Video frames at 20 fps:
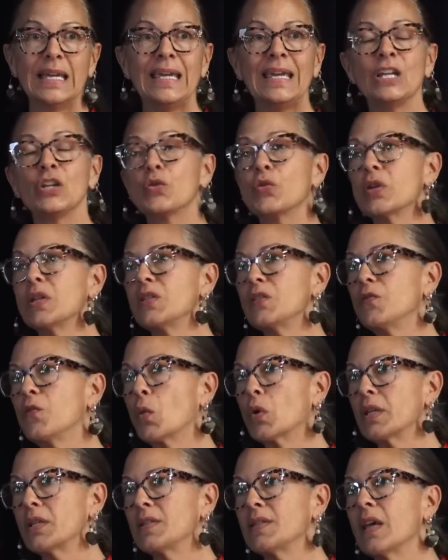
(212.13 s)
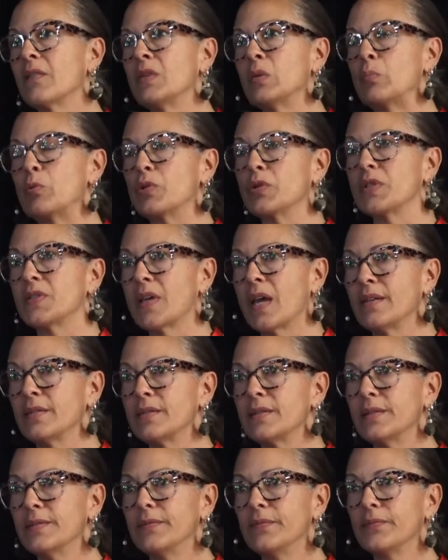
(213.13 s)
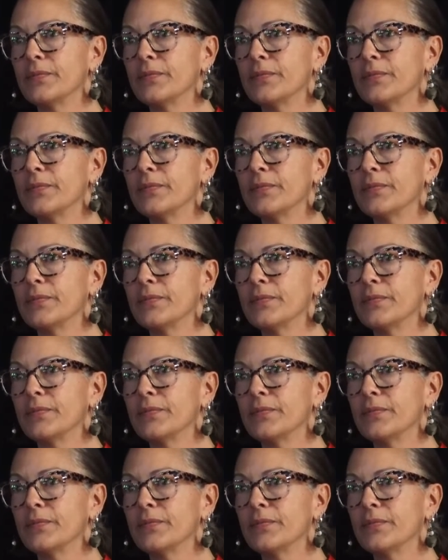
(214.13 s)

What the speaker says: increase 47%,